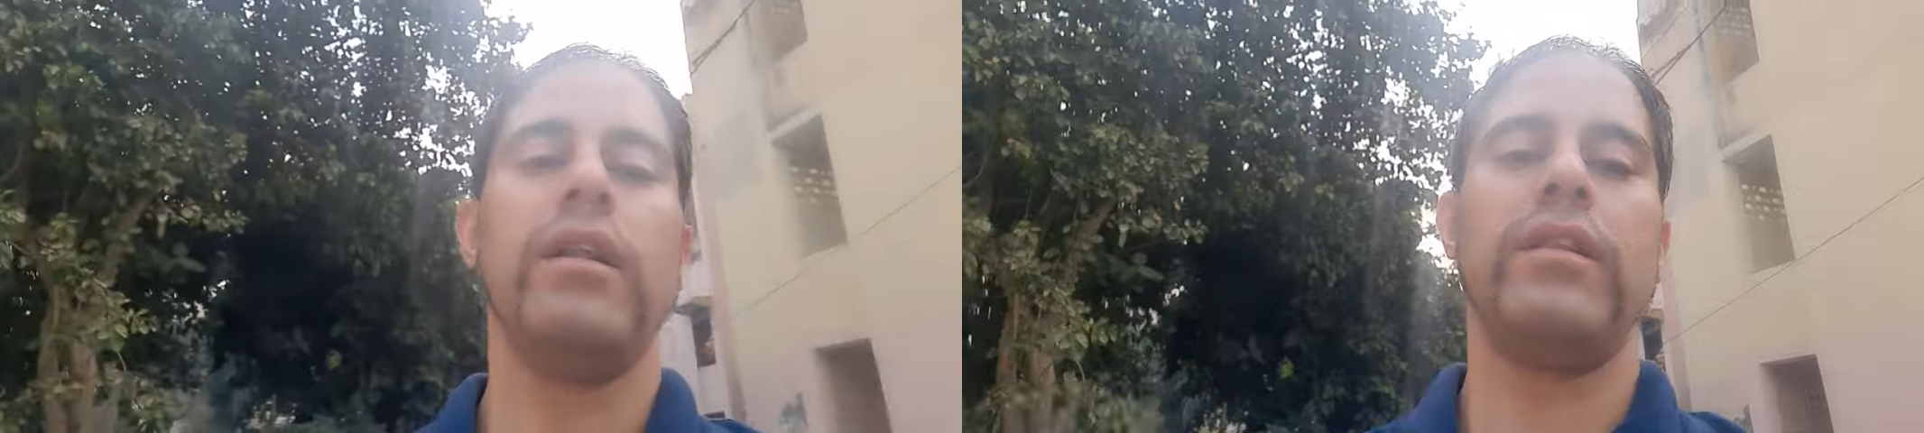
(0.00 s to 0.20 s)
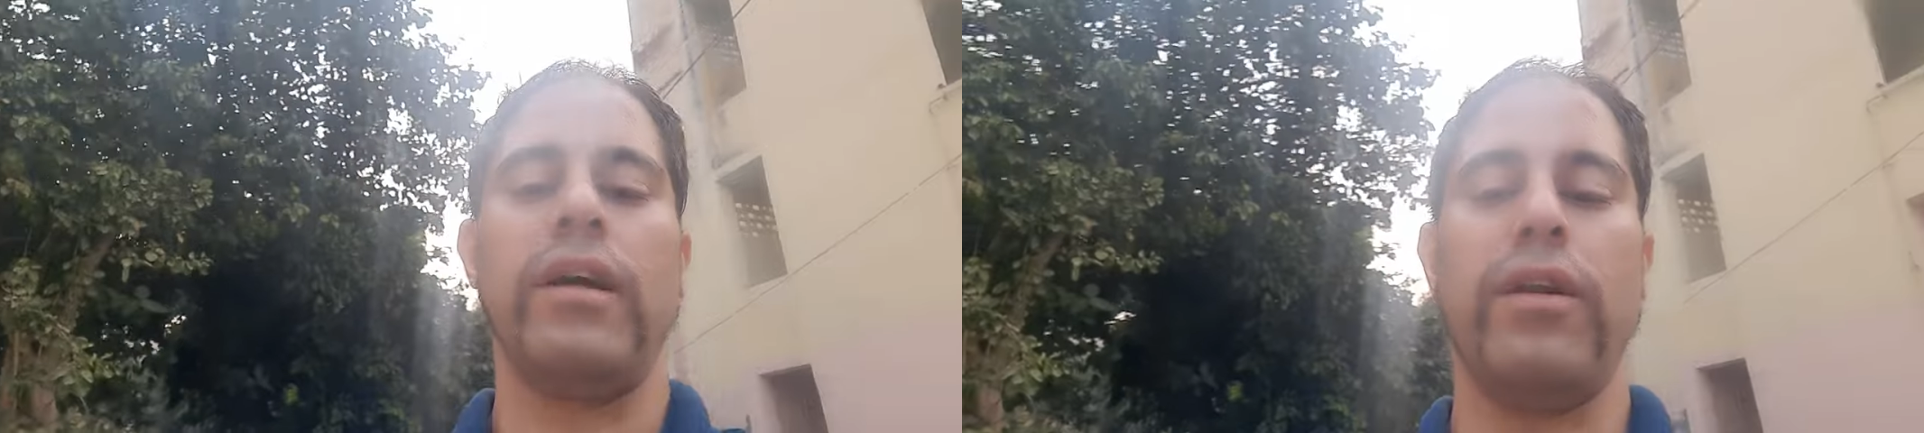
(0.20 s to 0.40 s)

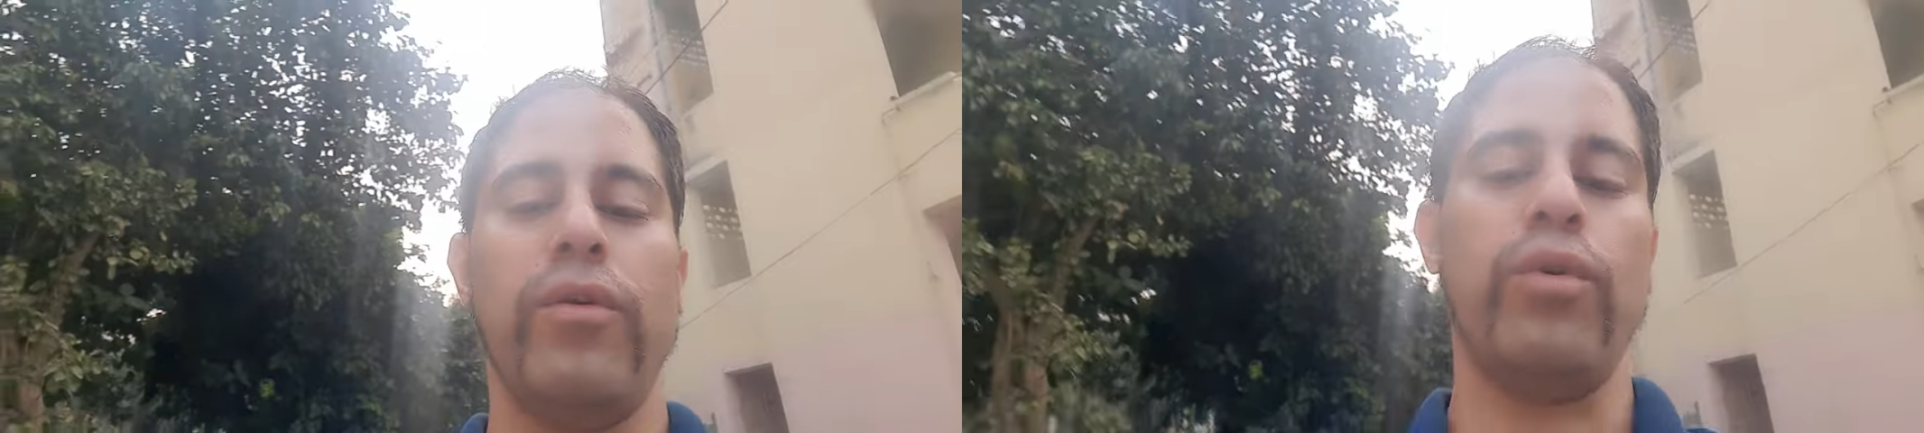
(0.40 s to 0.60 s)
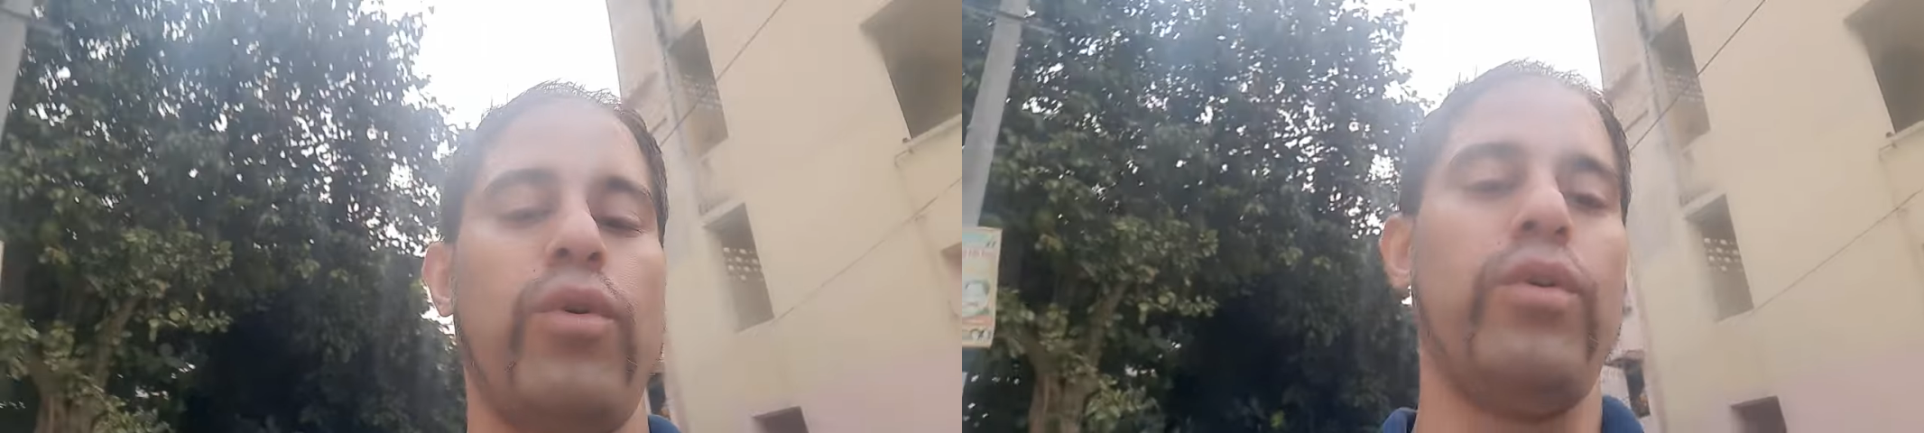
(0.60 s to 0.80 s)
then
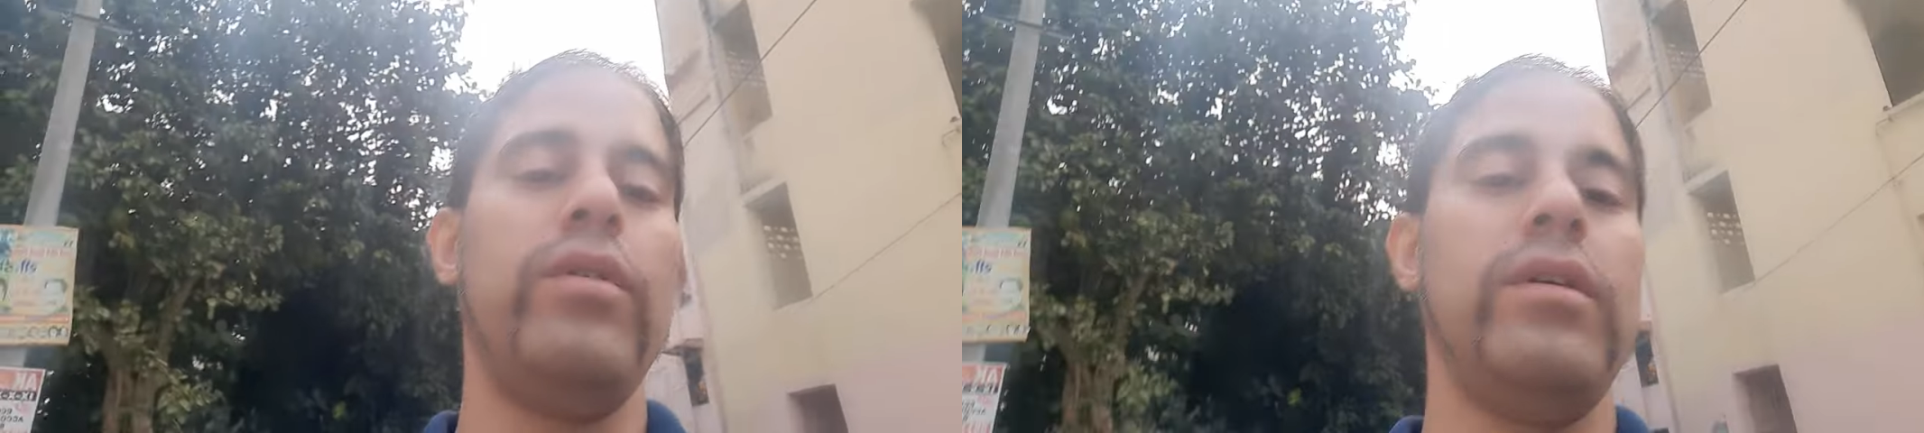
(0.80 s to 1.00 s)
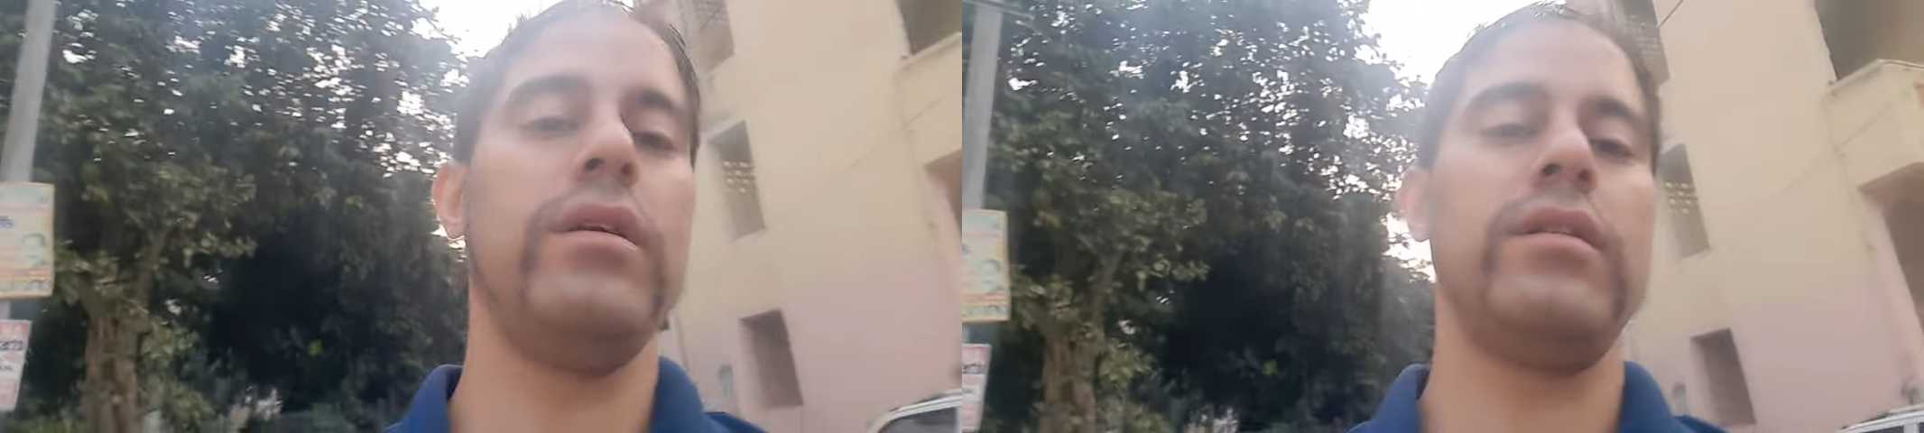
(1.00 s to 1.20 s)
you know
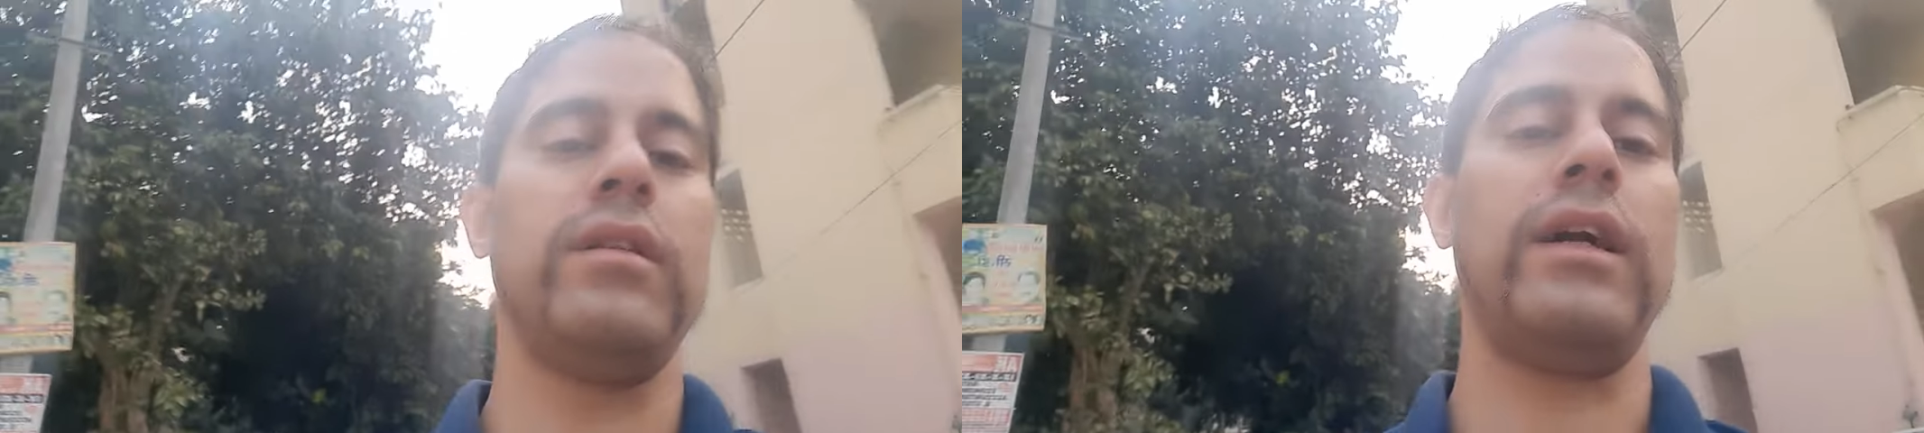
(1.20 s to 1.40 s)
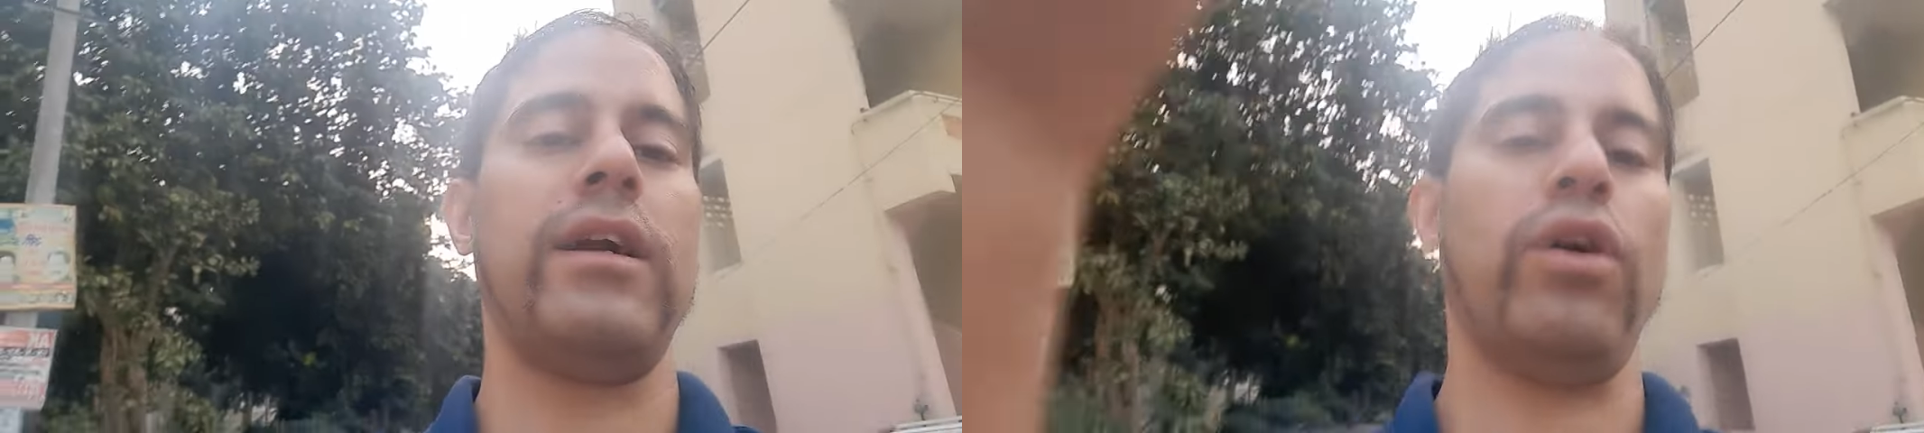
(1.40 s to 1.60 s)

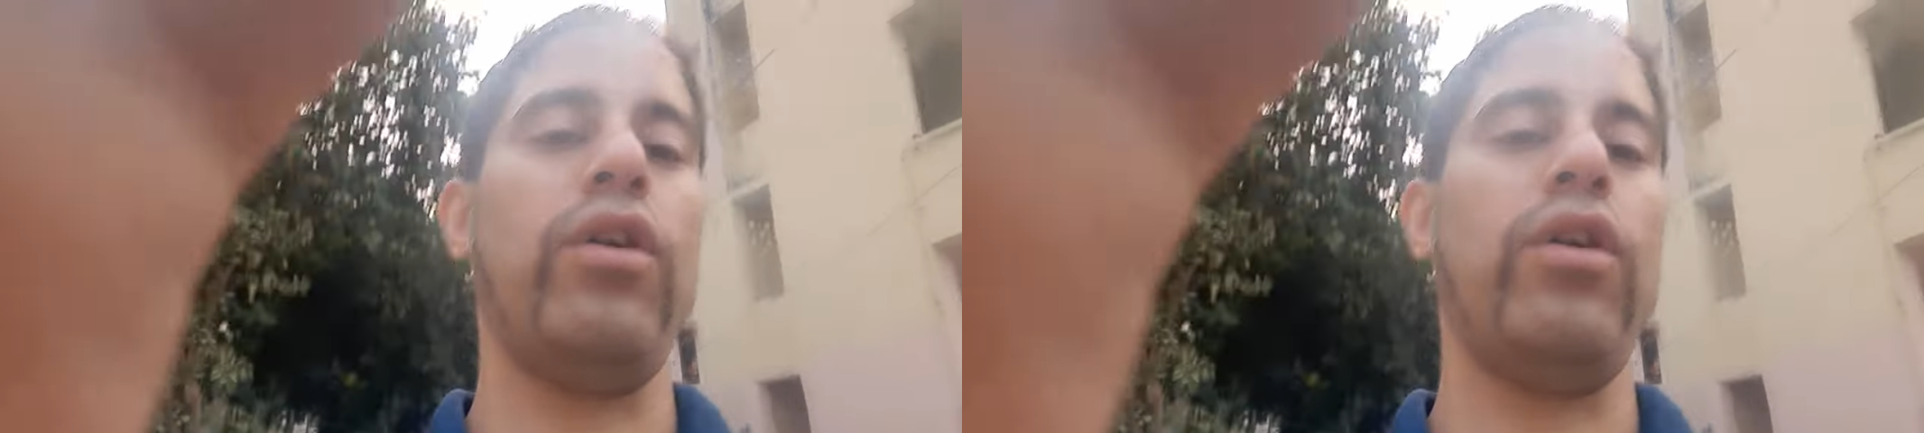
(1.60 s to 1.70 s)
that